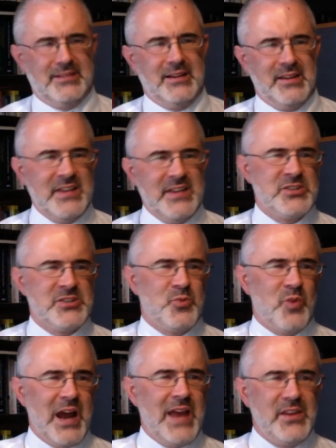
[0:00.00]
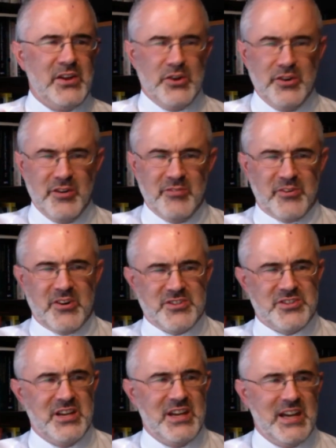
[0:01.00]
This is why the
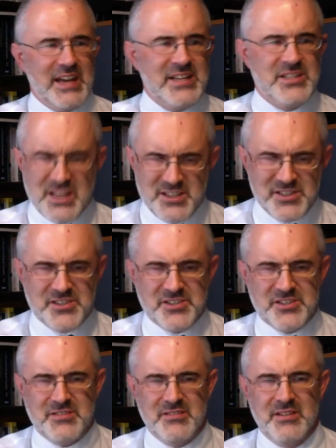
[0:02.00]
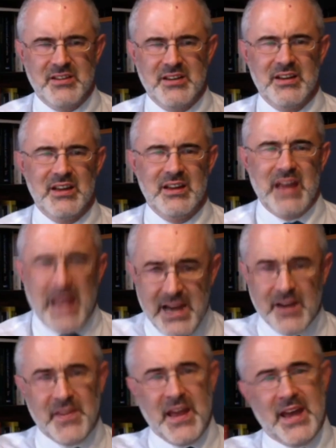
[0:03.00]
universe exists.
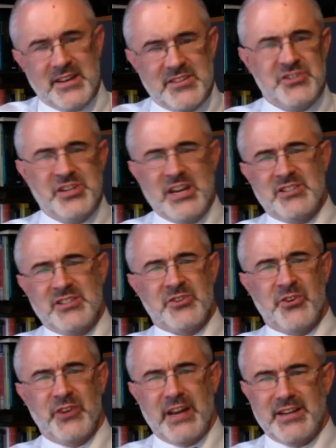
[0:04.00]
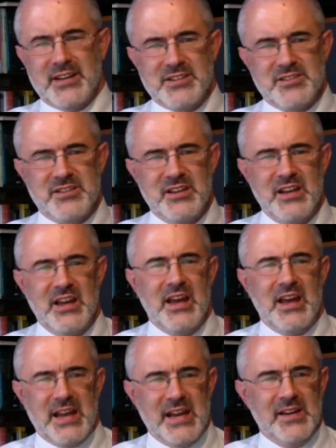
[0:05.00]
Here then is Jesus' greatness.
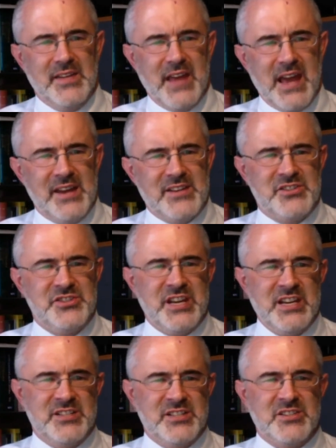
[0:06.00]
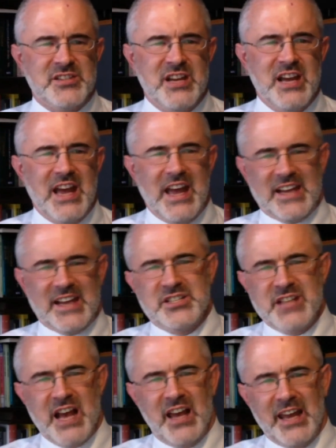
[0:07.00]
Here then is Jesus
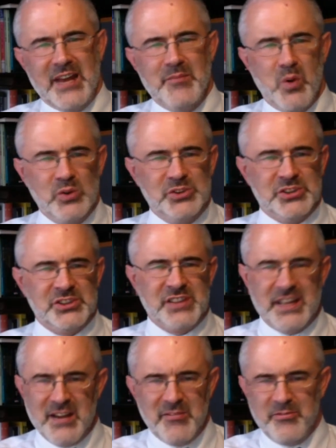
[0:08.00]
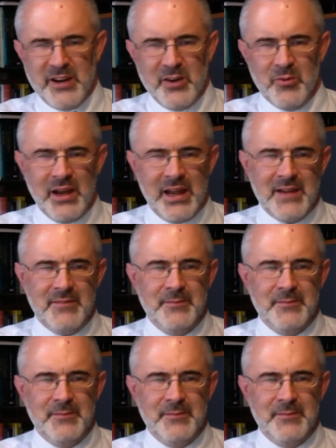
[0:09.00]
excelling Moses in every way.